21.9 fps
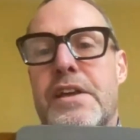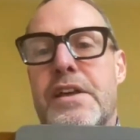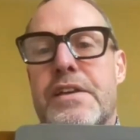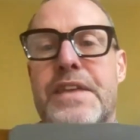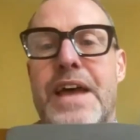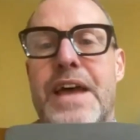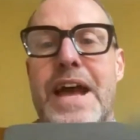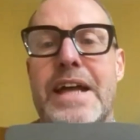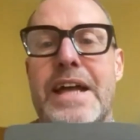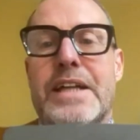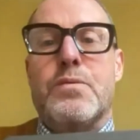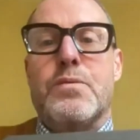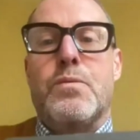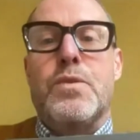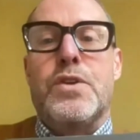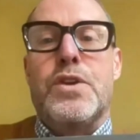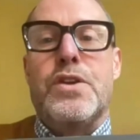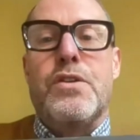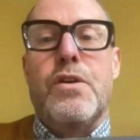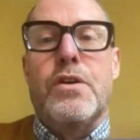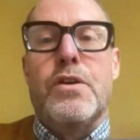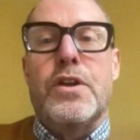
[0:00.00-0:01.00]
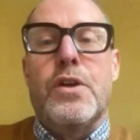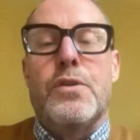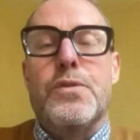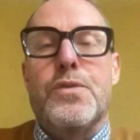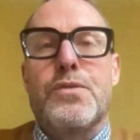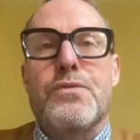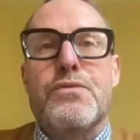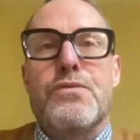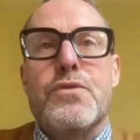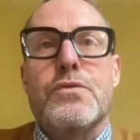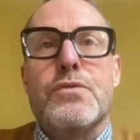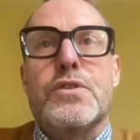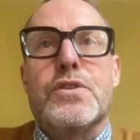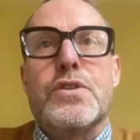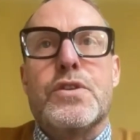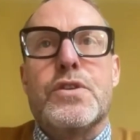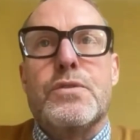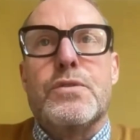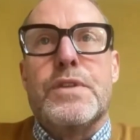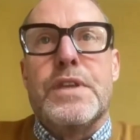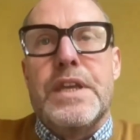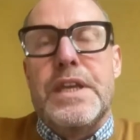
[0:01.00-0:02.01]
That would not go through
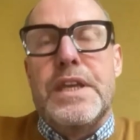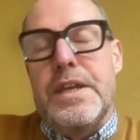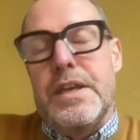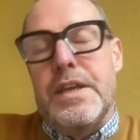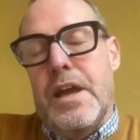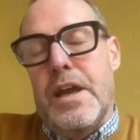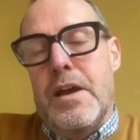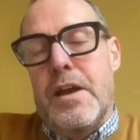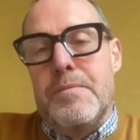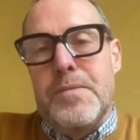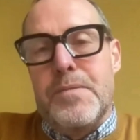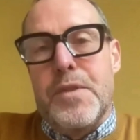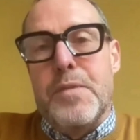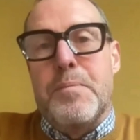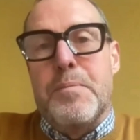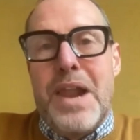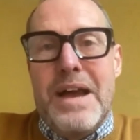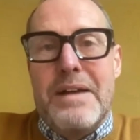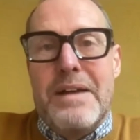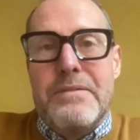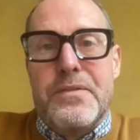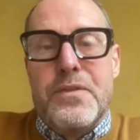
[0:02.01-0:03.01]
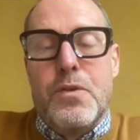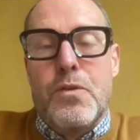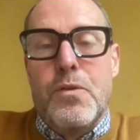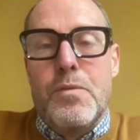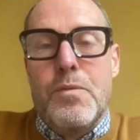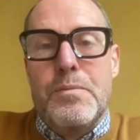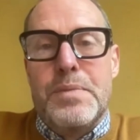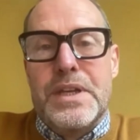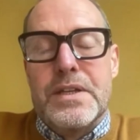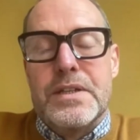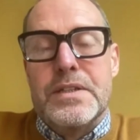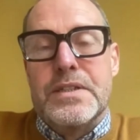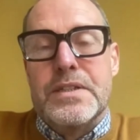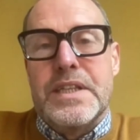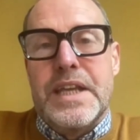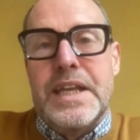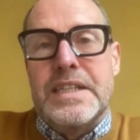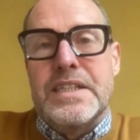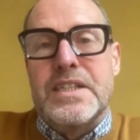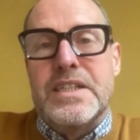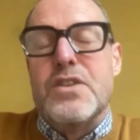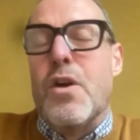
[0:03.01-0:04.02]
to the platform because
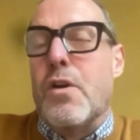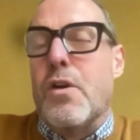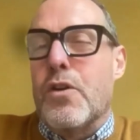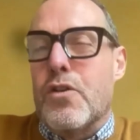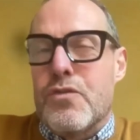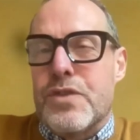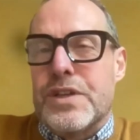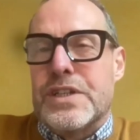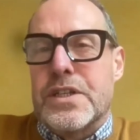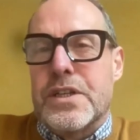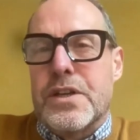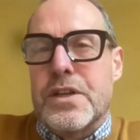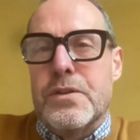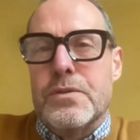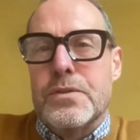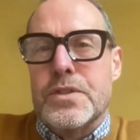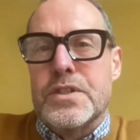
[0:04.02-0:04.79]
it's not critical.